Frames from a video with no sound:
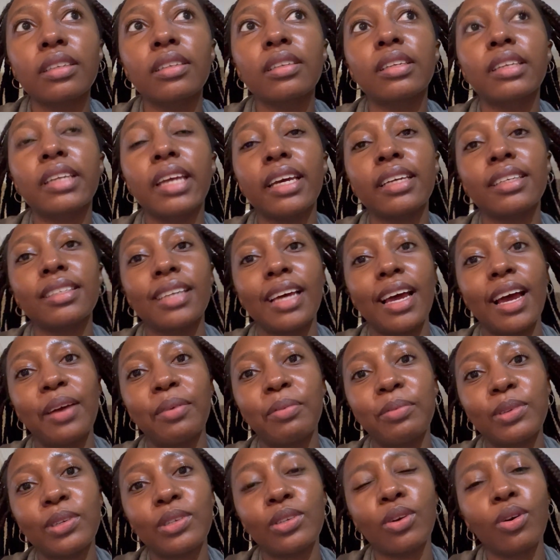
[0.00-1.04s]
date
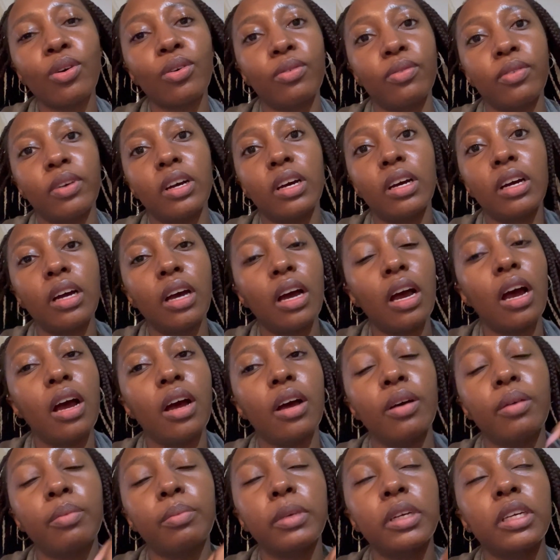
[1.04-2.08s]
time is over.
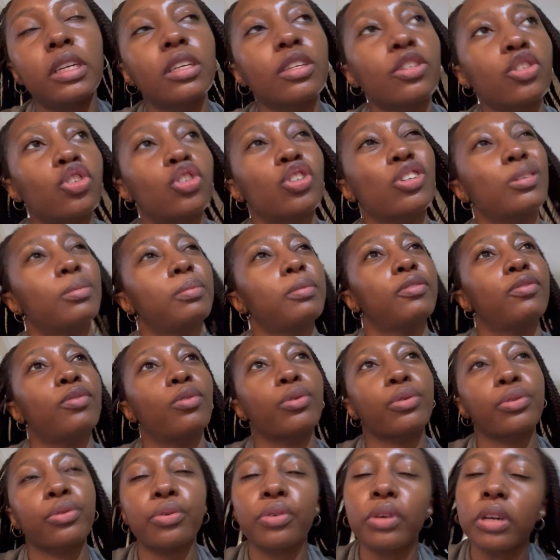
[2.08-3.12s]
It is just before
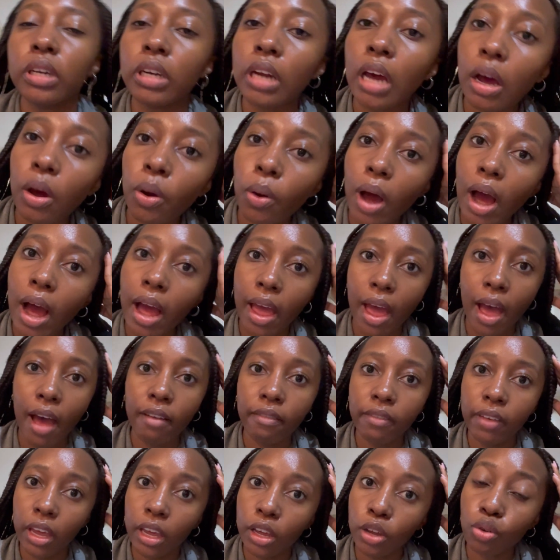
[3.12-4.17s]
3 now. I
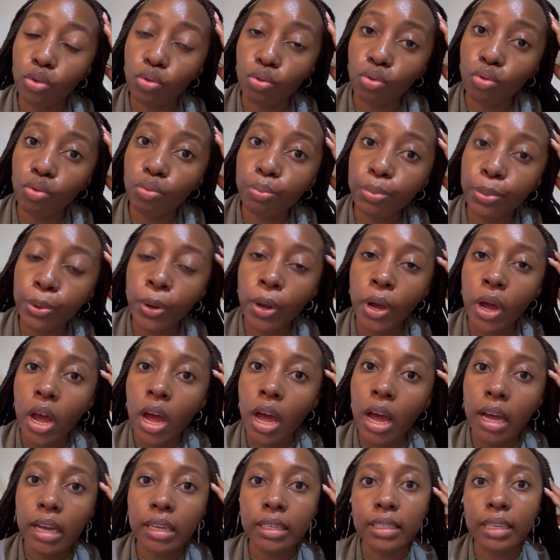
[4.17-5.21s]
have a group
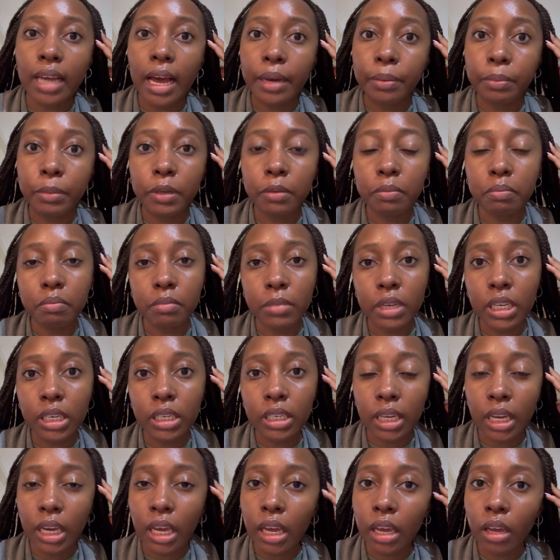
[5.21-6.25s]
assignment
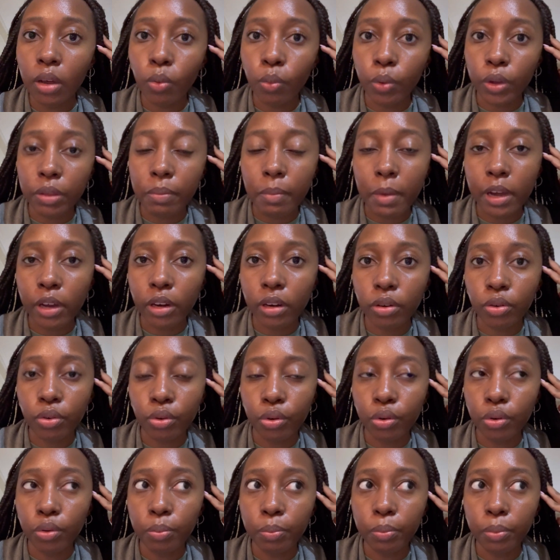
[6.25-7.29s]
meeting with my
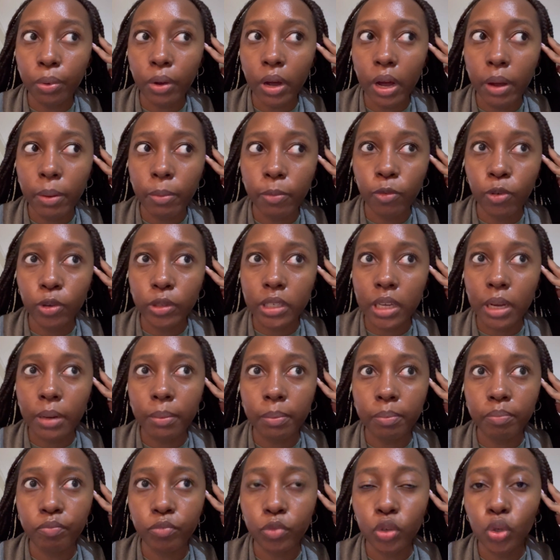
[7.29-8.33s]
group for
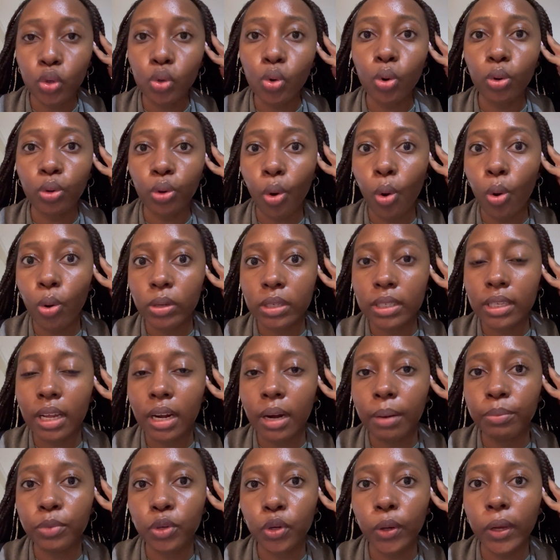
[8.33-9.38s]
some short course that
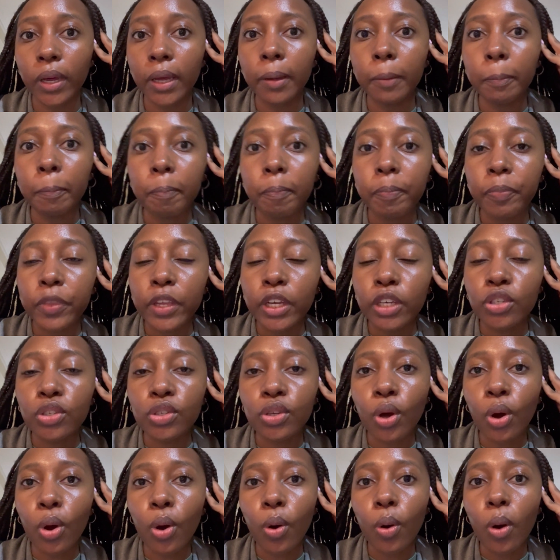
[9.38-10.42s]
I'm doing.
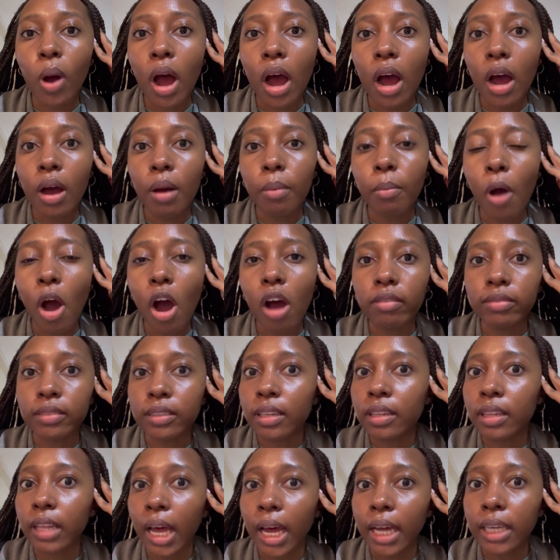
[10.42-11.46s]
So after
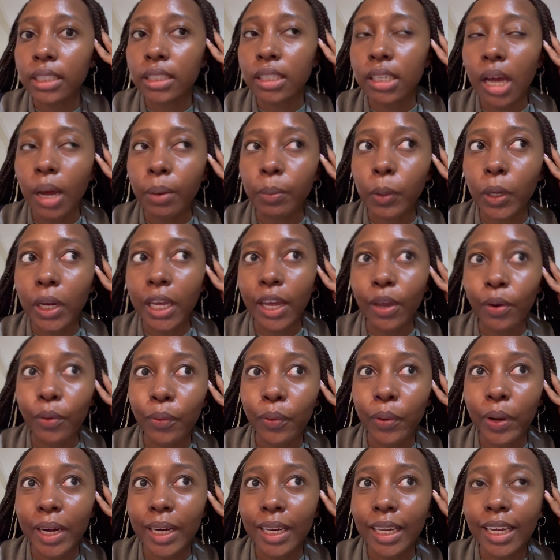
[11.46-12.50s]
that, I'm gonna get
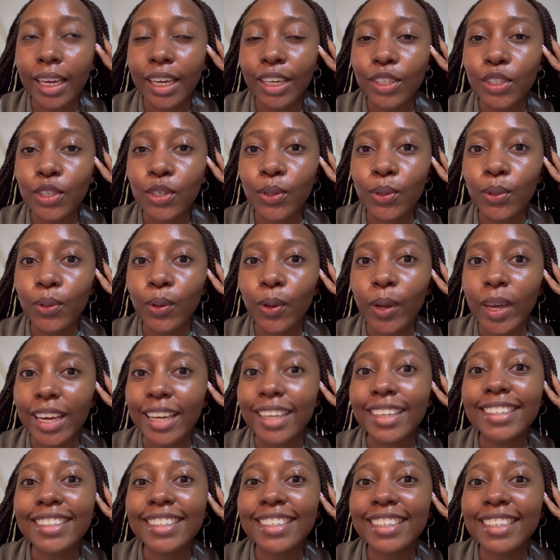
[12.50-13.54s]
ready to
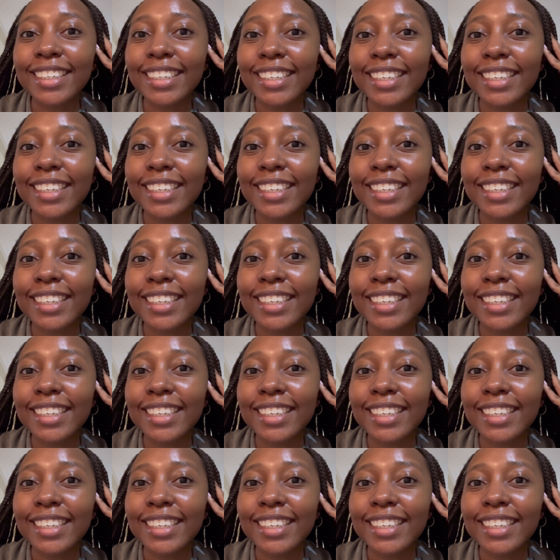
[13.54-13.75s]
hit